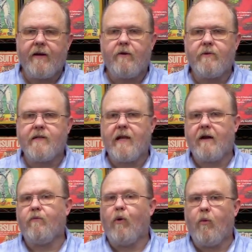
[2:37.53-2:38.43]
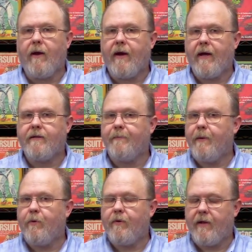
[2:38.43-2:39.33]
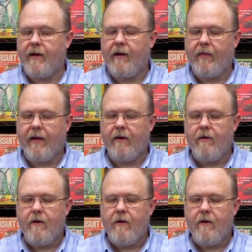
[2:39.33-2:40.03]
it always looked like a robot head to me more than anything.